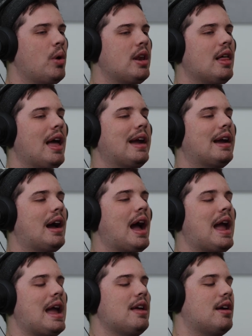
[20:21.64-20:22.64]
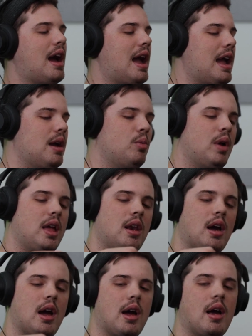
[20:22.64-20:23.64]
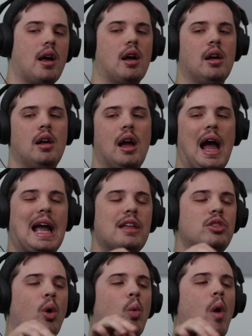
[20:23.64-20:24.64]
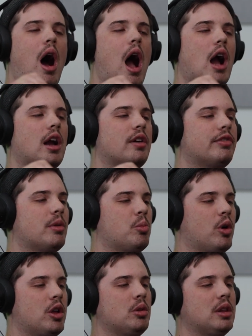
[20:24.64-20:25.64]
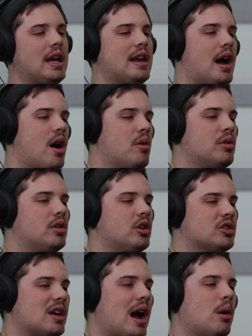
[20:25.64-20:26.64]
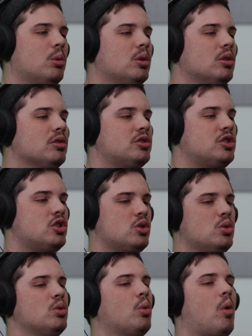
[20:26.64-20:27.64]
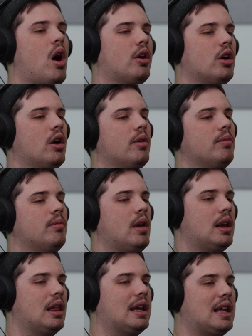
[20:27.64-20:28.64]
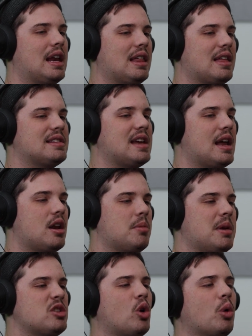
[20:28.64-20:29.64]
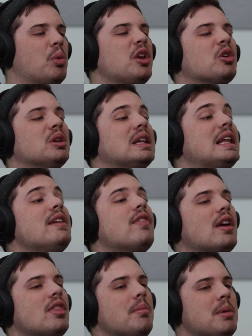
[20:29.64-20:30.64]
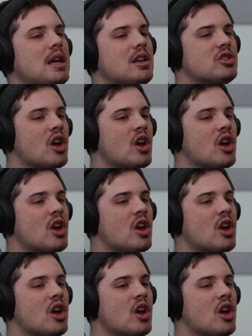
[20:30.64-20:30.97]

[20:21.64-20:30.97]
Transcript: when like I hate when I hate the walk from where you lay down your towel to the water and like getting that sand on your beach, or when you're leaving the beach.